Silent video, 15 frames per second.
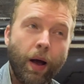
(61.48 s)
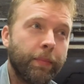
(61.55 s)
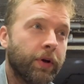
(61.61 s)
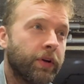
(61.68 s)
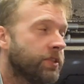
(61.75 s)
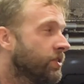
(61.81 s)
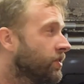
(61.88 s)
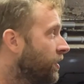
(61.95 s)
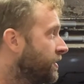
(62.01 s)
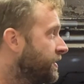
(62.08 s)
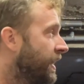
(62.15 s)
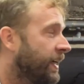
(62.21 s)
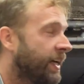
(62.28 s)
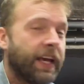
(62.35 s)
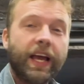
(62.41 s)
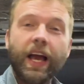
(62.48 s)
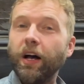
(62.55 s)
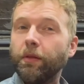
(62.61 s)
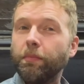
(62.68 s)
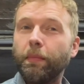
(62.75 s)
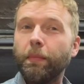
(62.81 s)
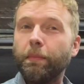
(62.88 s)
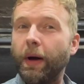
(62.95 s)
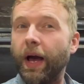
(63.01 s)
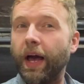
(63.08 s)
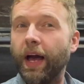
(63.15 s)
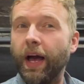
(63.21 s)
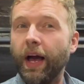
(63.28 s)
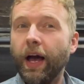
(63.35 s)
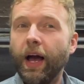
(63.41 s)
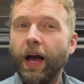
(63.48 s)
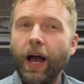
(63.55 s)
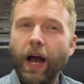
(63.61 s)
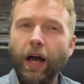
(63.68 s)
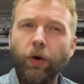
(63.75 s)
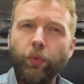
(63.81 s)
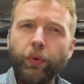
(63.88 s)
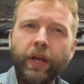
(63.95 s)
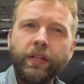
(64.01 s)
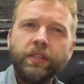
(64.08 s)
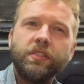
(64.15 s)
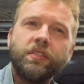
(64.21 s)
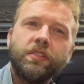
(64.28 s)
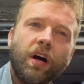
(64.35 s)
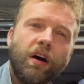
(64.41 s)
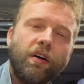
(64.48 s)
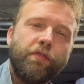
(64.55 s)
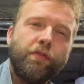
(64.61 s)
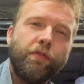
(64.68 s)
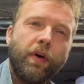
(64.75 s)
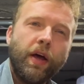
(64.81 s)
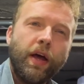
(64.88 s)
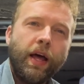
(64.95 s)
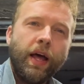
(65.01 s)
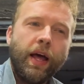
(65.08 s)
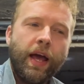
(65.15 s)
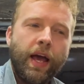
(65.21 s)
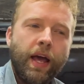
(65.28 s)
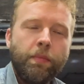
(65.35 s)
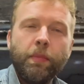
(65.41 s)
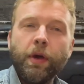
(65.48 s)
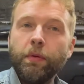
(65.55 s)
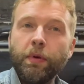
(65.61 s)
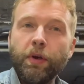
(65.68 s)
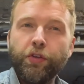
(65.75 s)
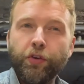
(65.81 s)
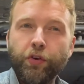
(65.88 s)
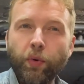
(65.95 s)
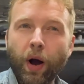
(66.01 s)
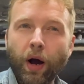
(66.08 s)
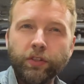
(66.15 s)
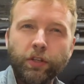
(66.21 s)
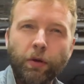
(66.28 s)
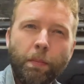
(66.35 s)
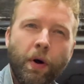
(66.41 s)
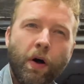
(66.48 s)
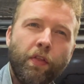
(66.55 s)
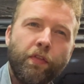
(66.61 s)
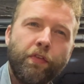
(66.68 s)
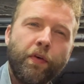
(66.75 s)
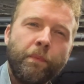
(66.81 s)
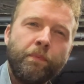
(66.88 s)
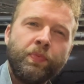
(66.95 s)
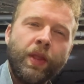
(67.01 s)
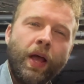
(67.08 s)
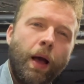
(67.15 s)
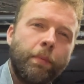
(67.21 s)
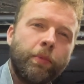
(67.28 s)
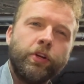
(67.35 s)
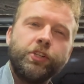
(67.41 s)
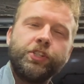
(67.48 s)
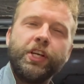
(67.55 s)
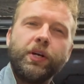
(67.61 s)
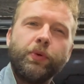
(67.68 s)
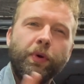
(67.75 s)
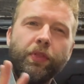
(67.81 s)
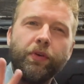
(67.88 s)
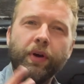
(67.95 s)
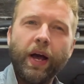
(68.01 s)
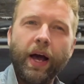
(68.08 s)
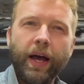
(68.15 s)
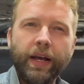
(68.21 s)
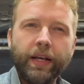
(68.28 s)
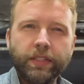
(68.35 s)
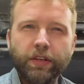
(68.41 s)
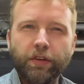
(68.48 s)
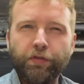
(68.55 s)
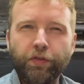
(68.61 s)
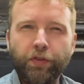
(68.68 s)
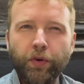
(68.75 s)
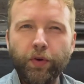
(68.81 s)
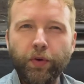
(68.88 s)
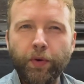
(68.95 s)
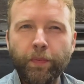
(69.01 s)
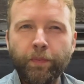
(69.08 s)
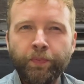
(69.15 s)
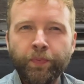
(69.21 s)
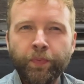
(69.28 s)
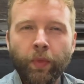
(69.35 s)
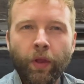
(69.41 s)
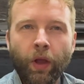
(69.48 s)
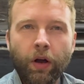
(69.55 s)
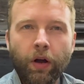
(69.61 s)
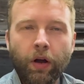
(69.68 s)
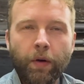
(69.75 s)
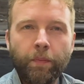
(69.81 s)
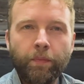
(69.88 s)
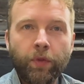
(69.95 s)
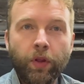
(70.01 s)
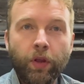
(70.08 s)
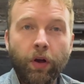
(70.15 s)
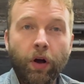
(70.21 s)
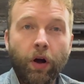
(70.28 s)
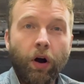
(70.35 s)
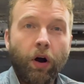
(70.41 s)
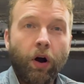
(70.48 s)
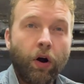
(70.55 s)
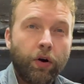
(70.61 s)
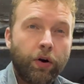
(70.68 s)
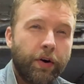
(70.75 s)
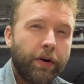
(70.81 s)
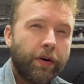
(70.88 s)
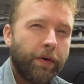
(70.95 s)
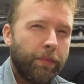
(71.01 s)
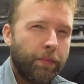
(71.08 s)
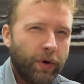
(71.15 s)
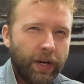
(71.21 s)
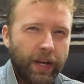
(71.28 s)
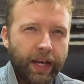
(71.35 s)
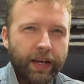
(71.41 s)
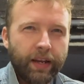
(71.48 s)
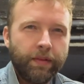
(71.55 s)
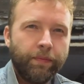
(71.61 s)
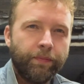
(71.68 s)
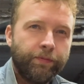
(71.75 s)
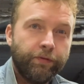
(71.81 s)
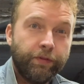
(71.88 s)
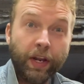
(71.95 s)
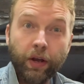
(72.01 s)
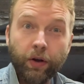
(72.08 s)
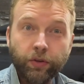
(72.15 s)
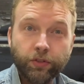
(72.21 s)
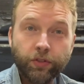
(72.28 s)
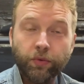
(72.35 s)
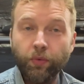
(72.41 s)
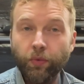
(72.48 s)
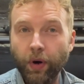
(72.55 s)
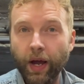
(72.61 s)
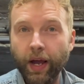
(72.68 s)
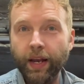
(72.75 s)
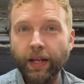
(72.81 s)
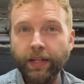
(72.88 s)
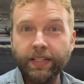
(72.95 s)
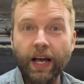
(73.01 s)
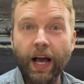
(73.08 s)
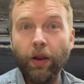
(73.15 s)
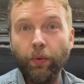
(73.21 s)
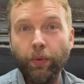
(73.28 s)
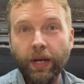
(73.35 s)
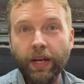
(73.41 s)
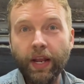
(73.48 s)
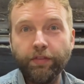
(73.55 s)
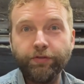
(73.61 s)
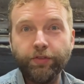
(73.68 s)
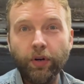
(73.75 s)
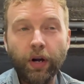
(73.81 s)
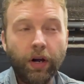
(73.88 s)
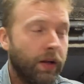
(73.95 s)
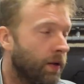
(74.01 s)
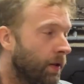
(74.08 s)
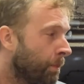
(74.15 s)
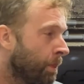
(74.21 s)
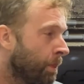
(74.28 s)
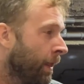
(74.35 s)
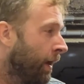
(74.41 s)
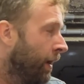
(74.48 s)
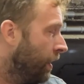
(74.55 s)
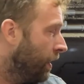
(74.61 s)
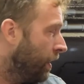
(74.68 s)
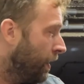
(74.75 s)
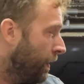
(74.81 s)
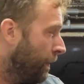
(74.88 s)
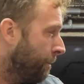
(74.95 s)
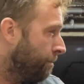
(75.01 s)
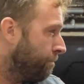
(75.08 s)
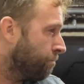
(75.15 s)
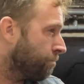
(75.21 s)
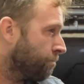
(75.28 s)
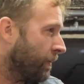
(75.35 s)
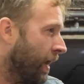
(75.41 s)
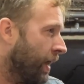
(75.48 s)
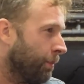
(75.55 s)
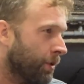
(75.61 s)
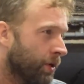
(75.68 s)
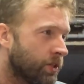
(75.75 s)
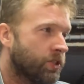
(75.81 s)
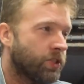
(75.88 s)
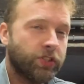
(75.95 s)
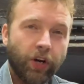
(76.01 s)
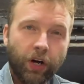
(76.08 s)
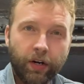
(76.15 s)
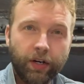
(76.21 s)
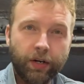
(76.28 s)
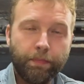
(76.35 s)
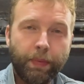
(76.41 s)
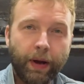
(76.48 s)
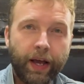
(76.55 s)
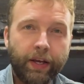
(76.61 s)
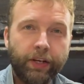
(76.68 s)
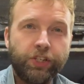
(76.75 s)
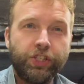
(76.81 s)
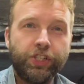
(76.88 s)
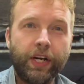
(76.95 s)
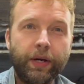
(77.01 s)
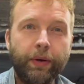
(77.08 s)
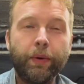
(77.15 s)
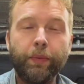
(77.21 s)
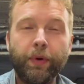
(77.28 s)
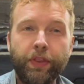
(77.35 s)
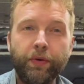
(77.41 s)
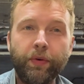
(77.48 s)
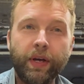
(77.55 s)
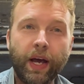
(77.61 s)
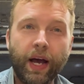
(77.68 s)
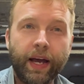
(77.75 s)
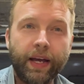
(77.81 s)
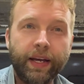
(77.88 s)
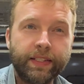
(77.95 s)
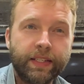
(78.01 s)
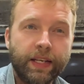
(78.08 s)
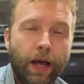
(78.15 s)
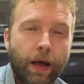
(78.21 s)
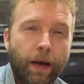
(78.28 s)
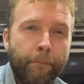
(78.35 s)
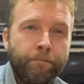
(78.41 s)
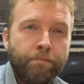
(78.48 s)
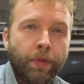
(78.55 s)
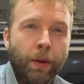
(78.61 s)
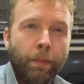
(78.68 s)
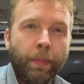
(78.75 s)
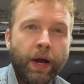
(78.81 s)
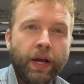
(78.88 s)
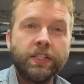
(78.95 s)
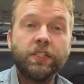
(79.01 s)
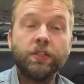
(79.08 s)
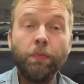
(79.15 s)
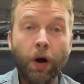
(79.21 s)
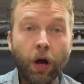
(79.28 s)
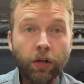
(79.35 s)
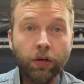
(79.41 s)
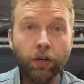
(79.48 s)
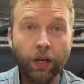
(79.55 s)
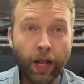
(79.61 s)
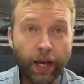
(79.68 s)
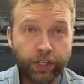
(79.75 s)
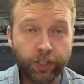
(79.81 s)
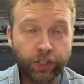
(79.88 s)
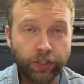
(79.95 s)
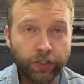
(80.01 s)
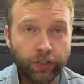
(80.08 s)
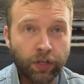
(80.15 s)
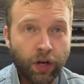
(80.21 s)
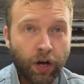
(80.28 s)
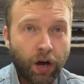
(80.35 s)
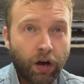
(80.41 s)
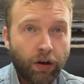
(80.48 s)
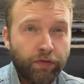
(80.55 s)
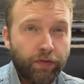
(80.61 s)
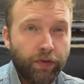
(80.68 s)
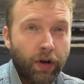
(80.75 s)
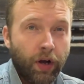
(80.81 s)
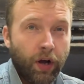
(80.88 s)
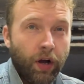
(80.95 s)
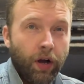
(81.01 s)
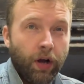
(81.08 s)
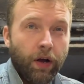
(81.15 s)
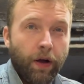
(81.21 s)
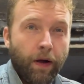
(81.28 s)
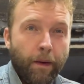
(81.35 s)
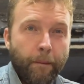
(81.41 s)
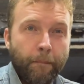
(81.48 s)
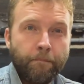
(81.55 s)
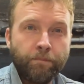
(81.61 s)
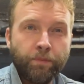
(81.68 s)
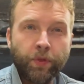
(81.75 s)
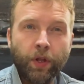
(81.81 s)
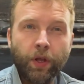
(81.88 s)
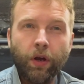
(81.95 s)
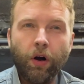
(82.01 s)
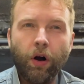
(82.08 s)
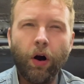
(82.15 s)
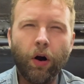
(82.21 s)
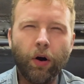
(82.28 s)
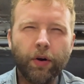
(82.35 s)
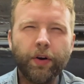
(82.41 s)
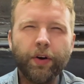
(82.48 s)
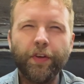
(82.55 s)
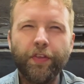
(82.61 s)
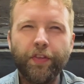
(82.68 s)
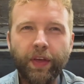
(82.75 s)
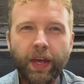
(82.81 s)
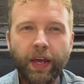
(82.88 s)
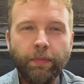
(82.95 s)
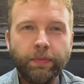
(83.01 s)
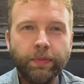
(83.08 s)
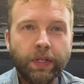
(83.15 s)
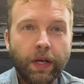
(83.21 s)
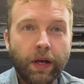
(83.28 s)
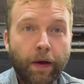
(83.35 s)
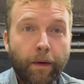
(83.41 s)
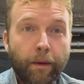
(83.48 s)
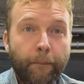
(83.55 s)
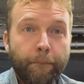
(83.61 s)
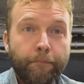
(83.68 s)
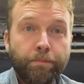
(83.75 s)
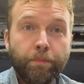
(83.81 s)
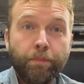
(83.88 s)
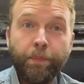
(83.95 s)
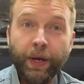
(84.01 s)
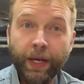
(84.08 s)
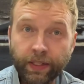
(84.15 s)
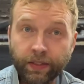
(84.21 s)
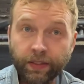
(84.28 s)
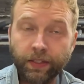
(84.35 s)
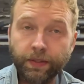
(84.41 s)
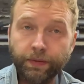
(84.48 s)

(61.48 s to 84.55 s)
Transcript: gonna start taking out my Halloween stuff, and maybe throughout the month I'm gonna share with you guys a few horror-related videos, right? It's Halloween after all. And I'm gonna start by sharing with you guys my small collection of horror-themed pins.